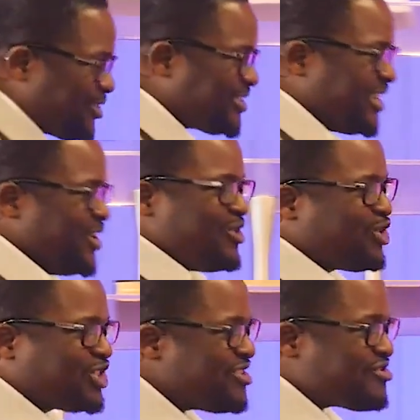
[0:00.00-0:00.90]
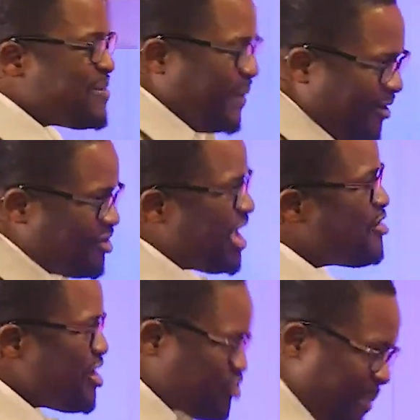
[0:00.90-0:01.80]
You're just a rebel.
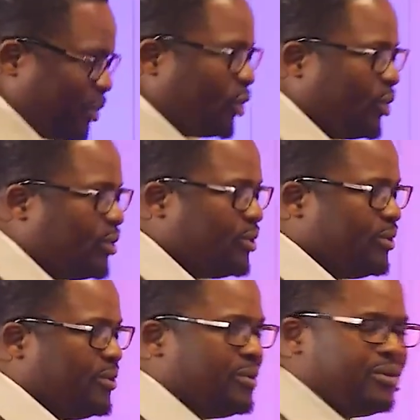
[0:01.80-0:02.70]
A rebel.